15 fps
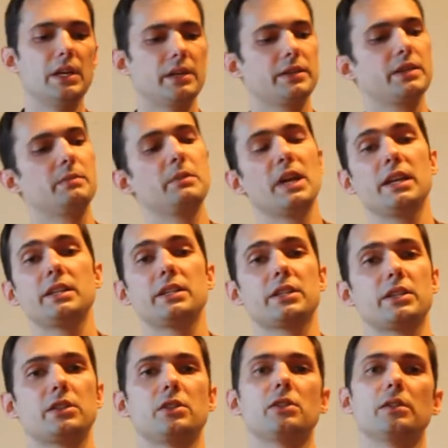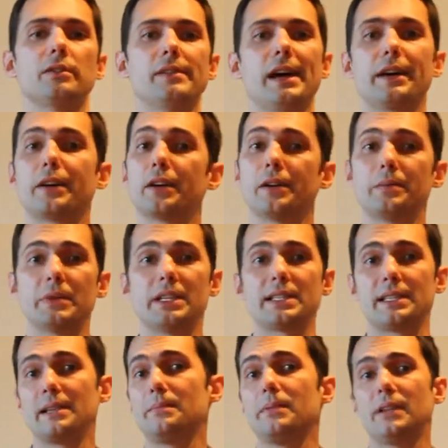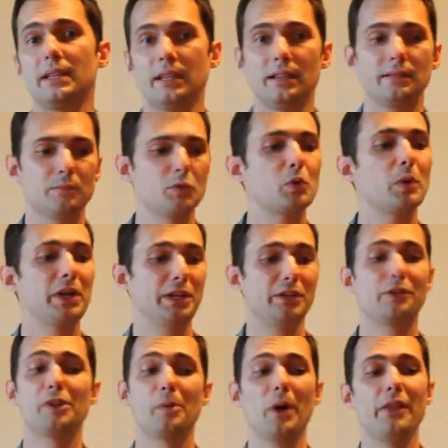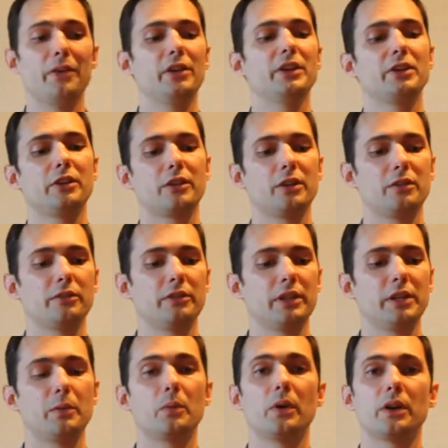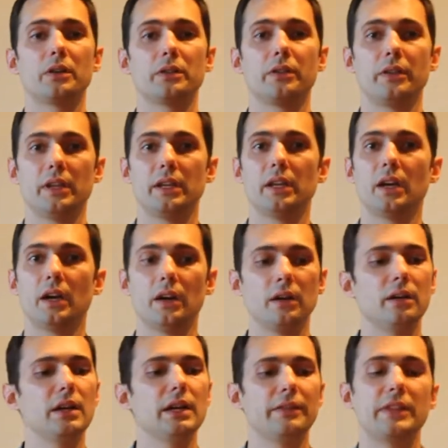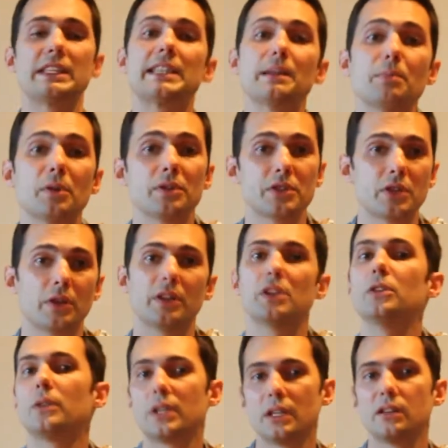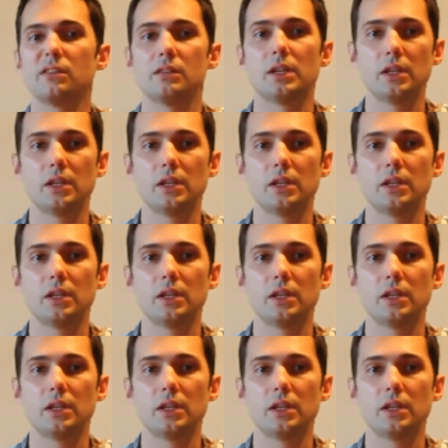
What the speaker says: Some nights you're not going to be sleeping in 20-degree weather, and you're going to really want the zipper so that you can